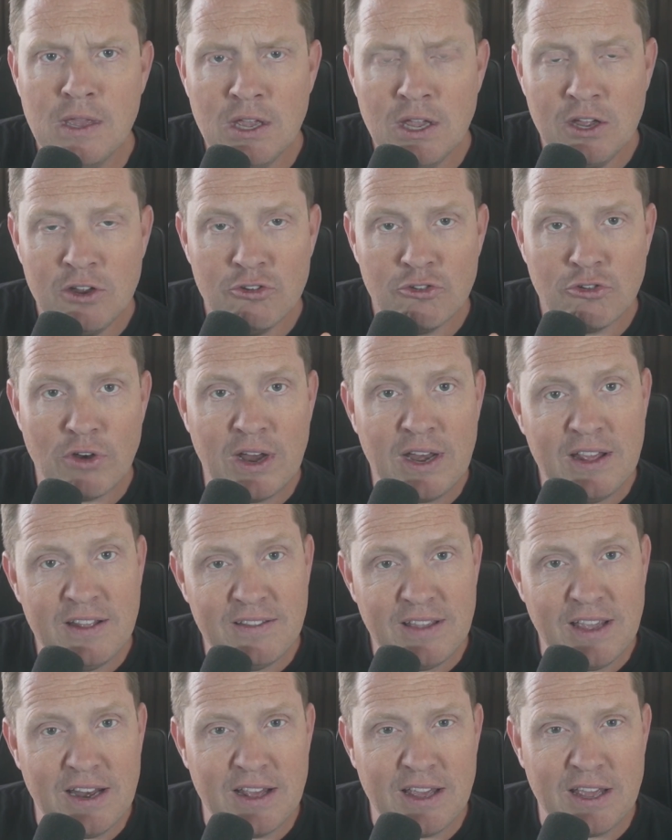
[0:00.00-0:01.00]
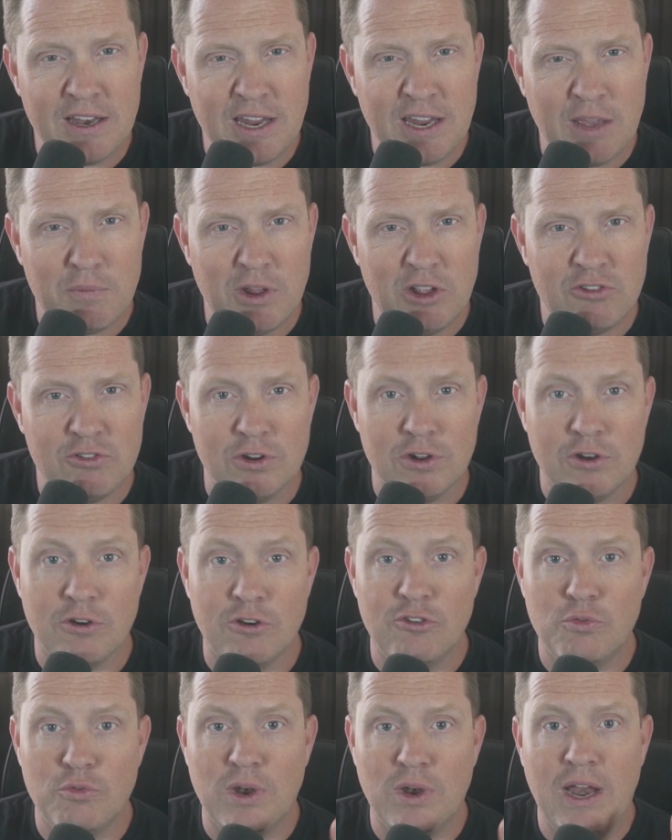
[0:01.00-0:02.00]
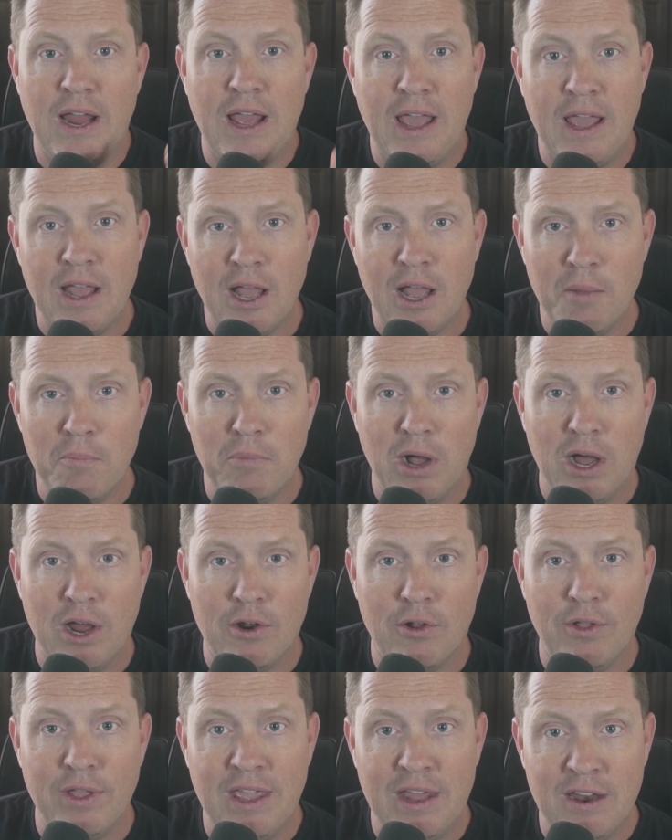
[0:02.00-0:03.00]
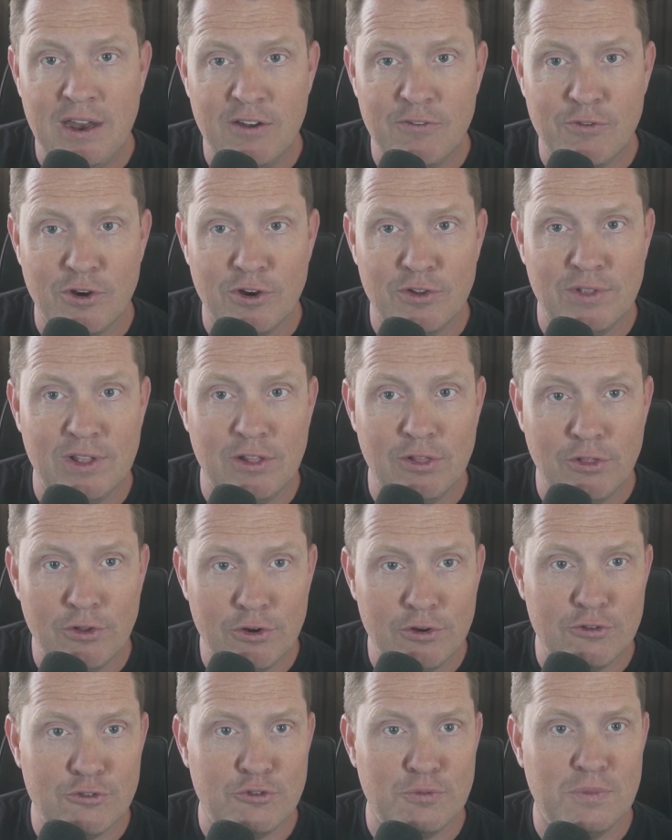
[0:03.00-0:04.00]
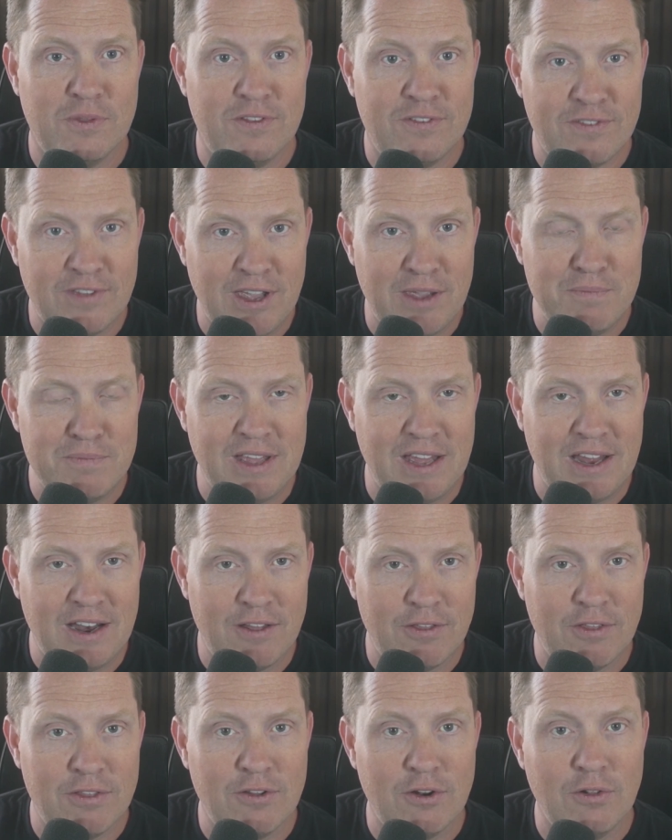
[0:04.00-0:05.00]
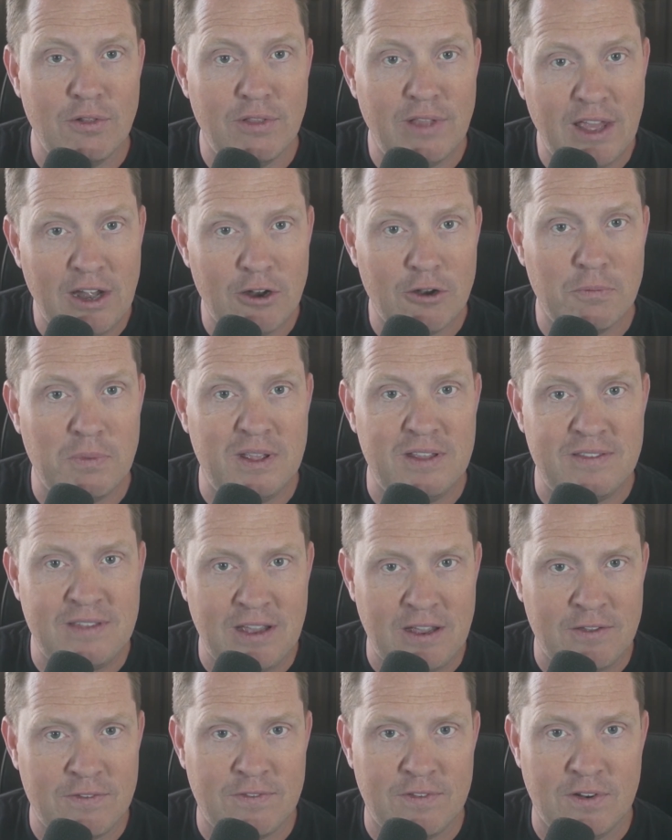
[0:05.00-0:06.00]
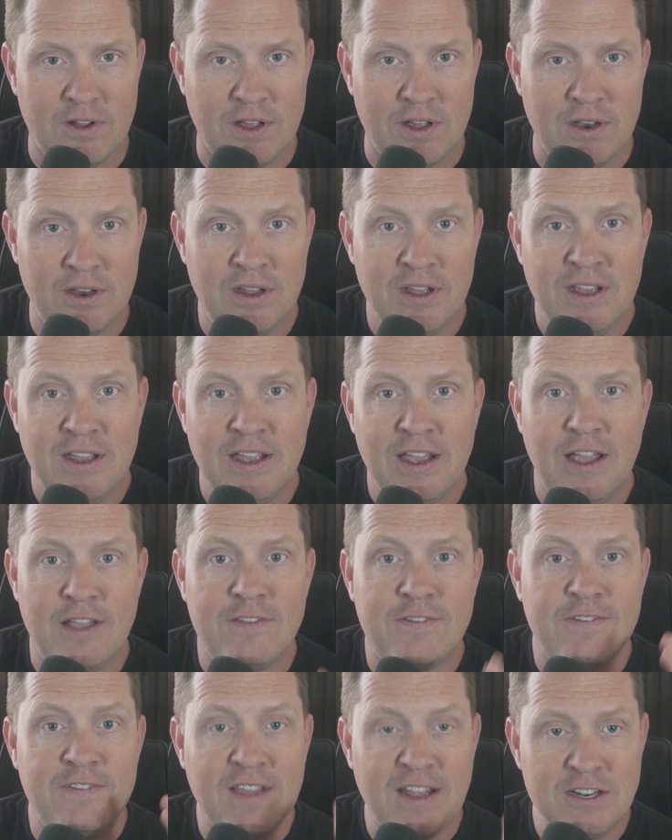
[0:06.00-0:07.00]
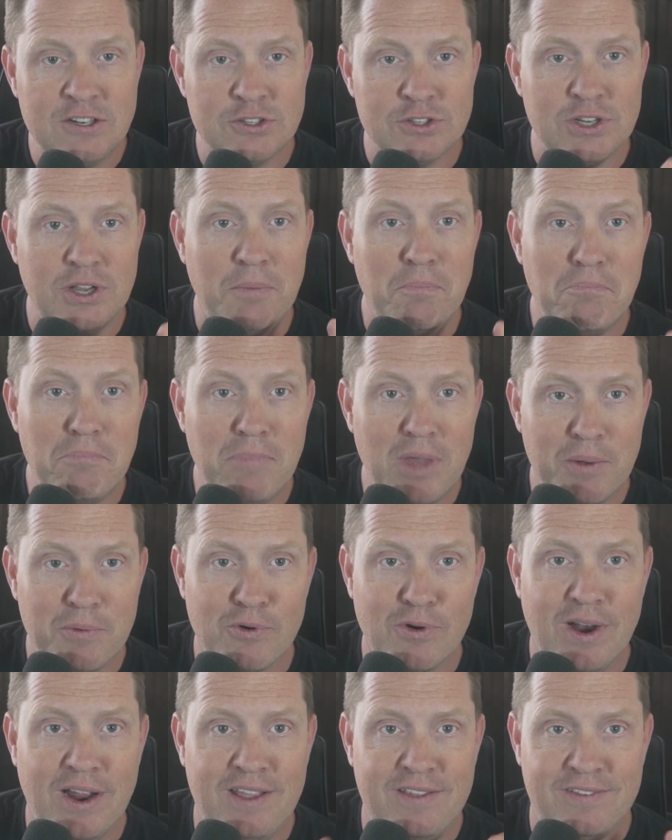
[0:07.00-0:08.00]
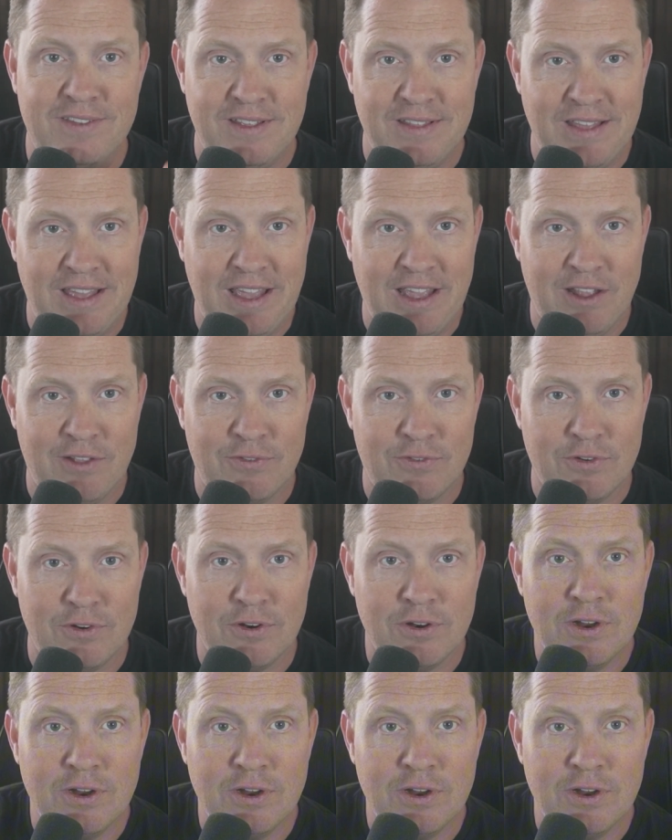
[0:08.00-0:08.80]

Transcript: Training data contamination occurs when an A I model inadvertently learns from the same data that they'll later be tested on, essentially memorizing the answer.